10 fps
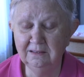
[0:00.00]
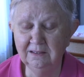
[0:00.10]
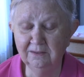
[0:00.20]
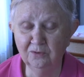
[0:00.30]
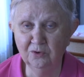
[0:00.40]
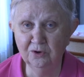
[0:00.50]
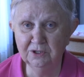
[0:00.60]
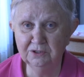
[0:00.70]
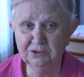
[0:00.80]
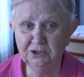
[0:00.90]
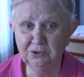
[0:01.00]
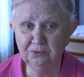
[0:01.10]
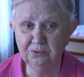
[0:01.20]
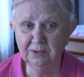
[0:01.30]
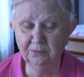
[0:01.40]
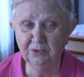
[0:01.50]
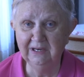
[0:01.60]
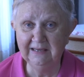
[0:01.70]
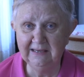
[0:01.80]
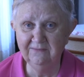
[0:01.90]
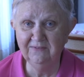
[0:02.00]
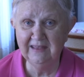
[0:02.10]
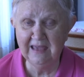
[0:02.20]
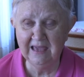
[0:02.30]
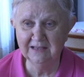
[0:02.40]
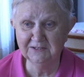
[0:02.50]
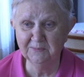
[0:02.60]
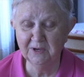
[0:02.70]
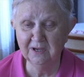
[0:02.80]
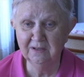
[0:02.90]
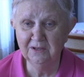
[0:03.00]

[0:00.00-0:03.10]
In order to relieve the asthma,